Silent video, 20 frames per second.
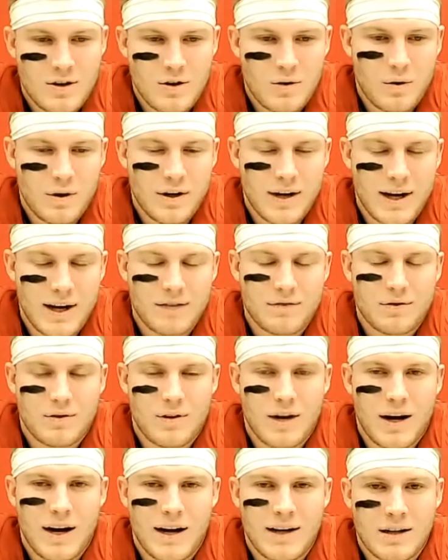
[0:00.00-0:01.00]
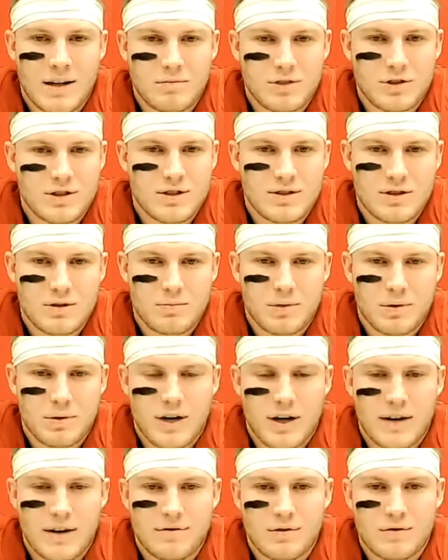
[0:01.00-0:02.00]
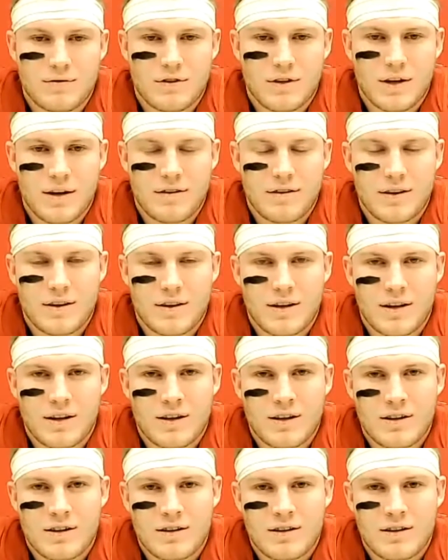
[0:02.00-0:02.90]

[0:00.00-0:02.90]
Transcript: one heck of a ride, and I'm just super grateful for everything.